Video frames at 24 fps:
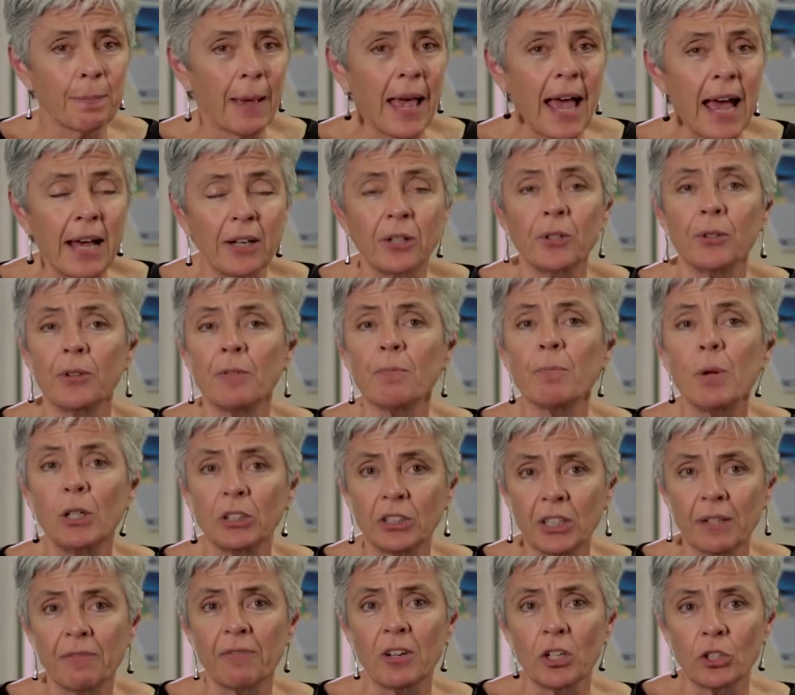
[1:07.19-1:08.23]
pattern of
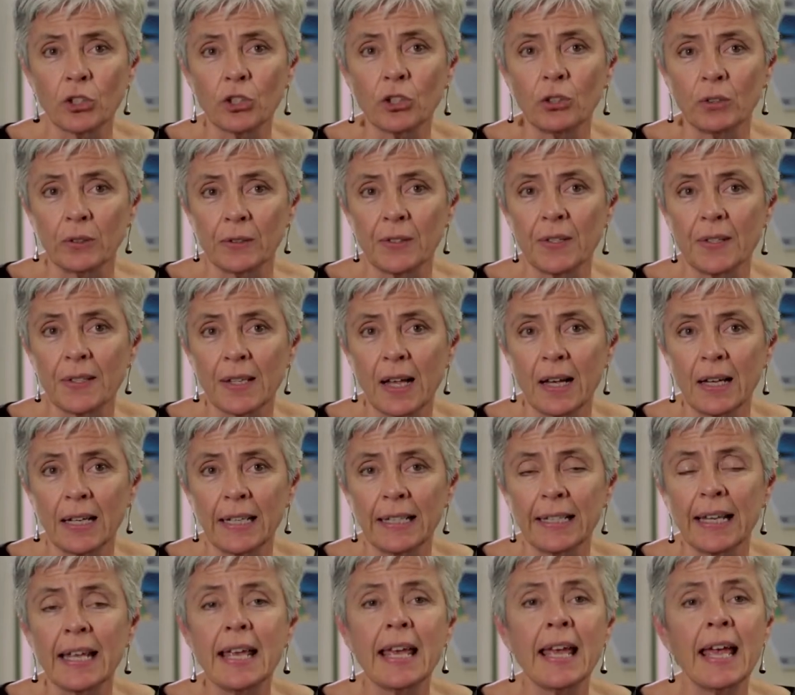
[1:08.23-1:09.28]
multifunctional
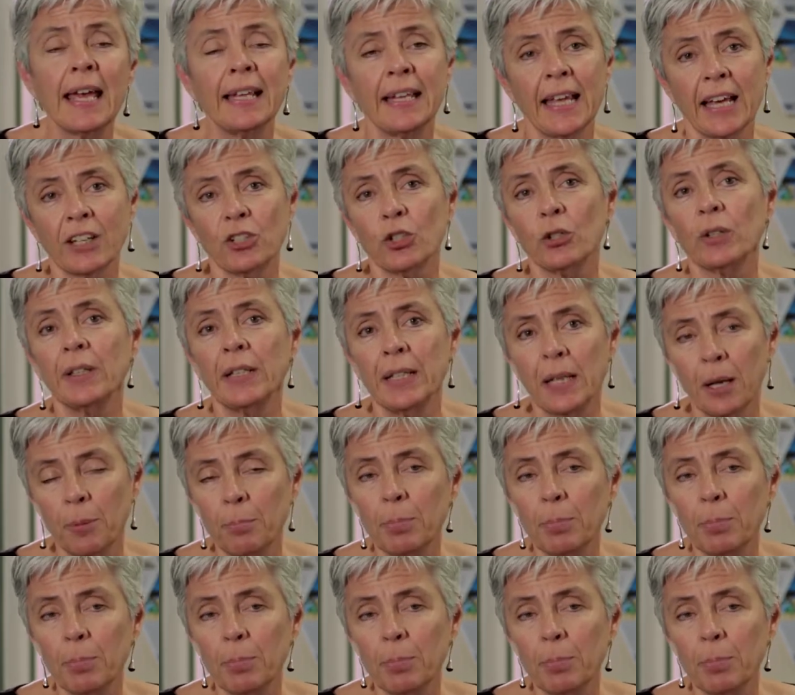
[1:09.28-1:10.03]
design and actually